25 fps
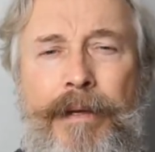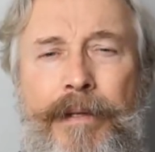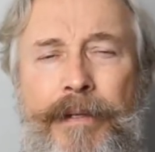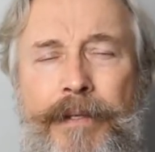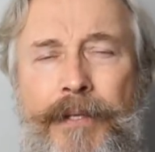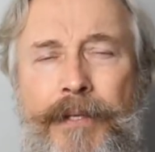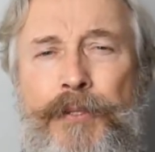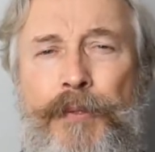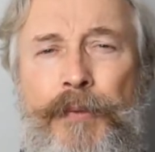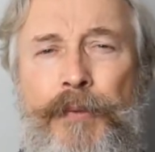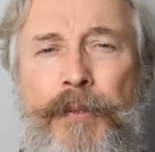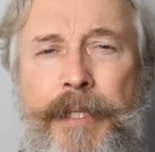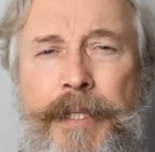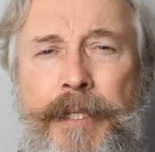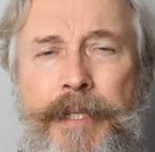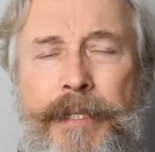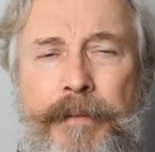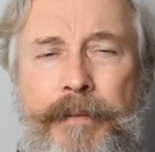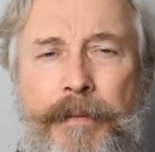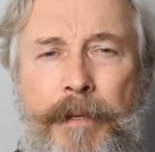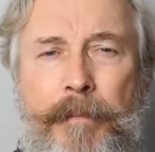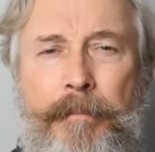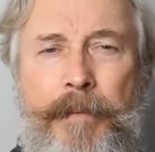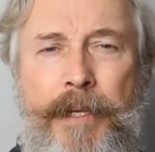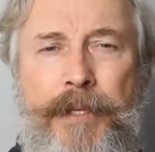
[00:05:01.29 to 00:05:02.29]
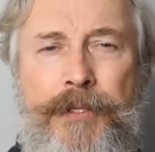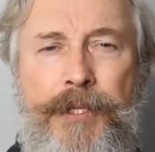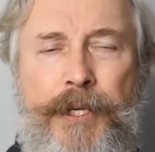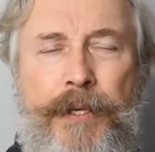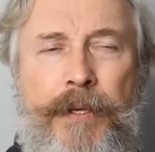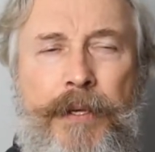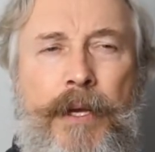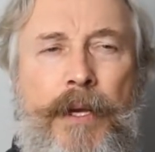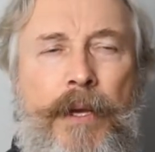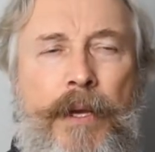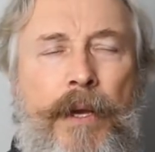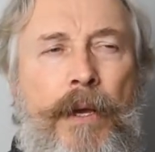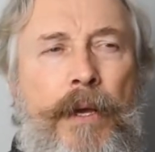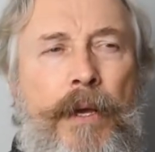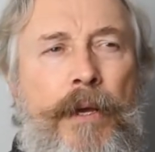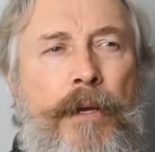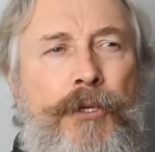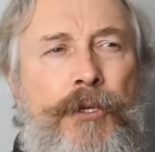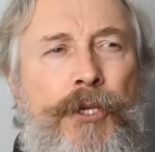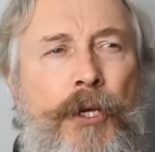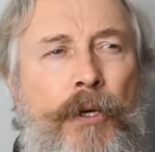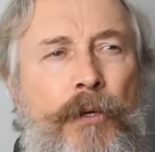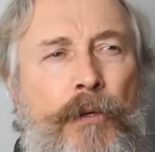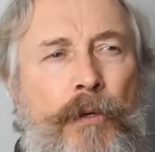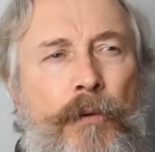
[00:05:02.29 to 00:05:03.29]
It's really amazing.
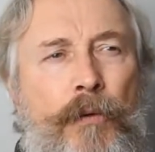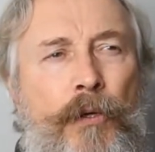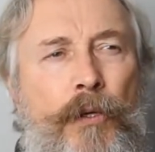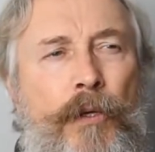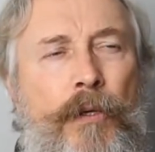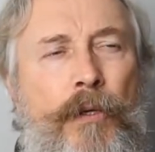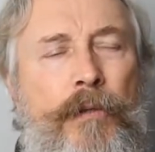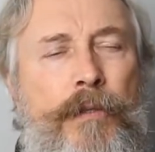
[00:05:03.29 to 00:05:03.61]
So